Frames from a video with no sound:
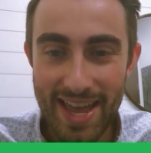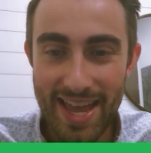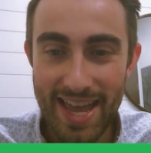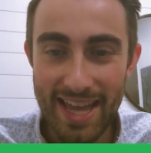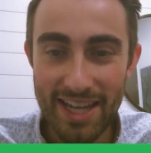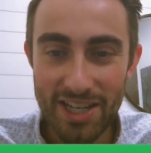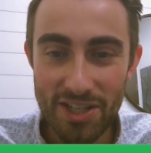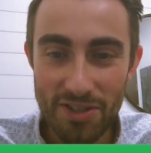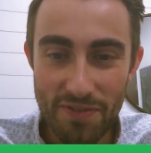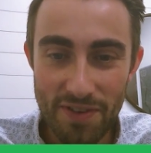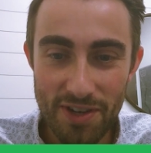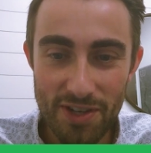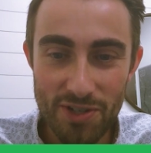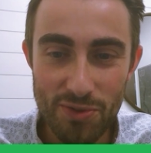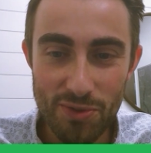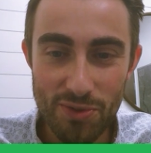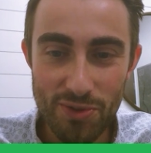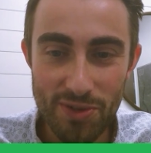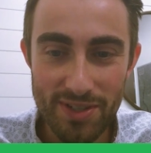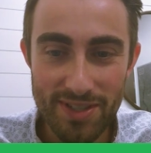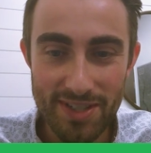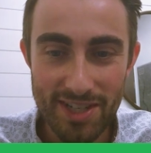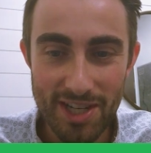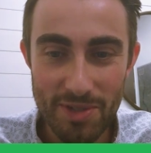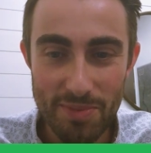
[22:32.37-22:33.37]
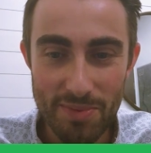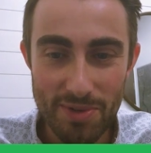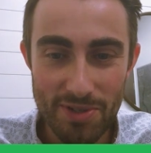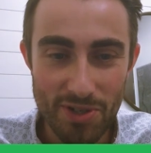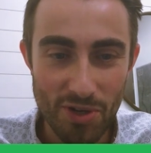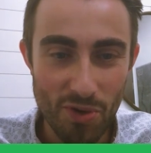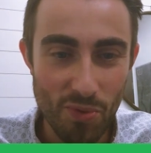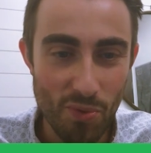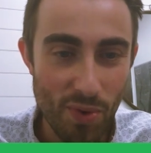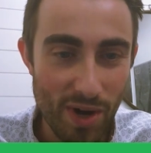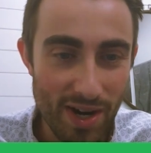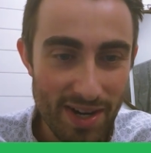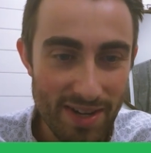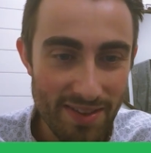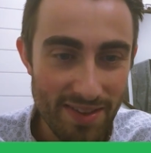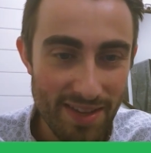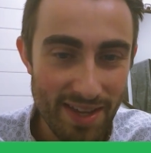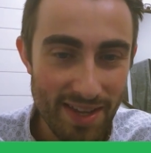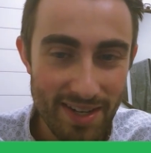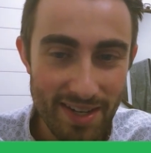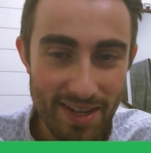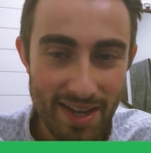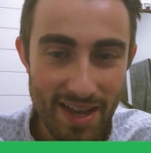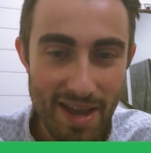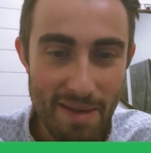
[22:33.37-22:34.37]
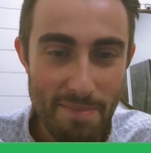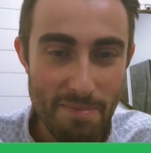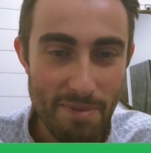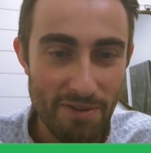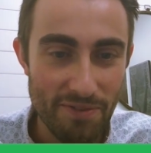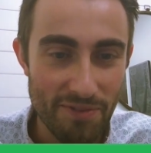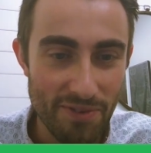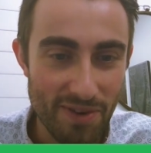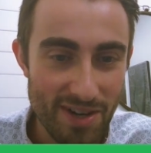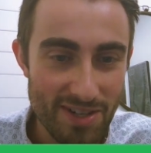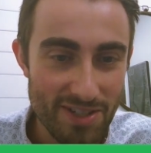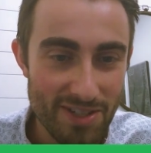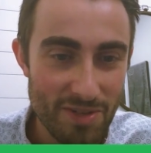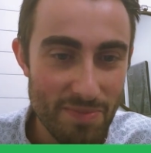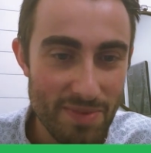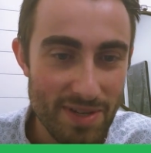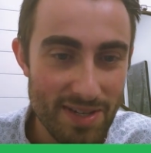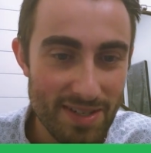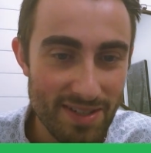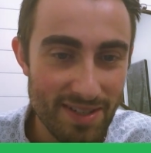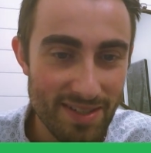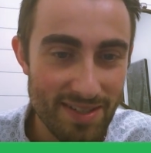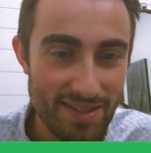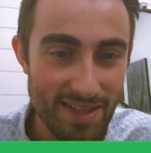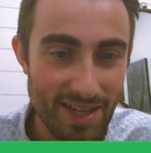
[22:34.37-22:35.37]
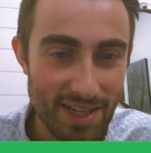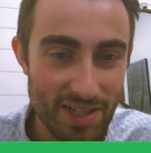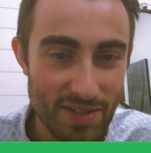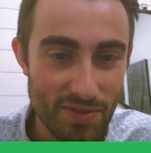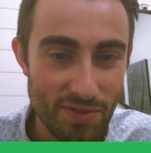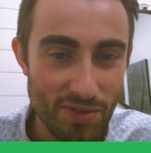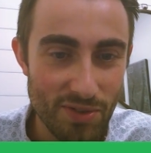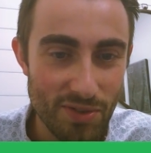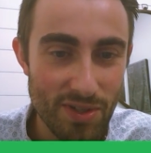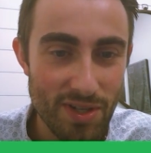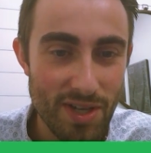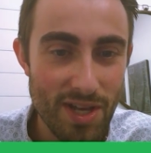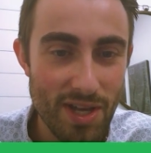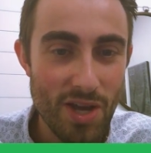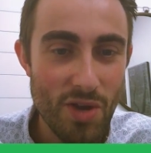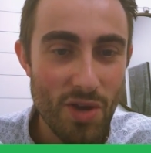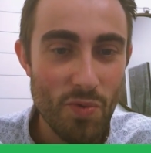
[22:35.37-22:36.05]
Individual assessments are one thing, but for us to be successful,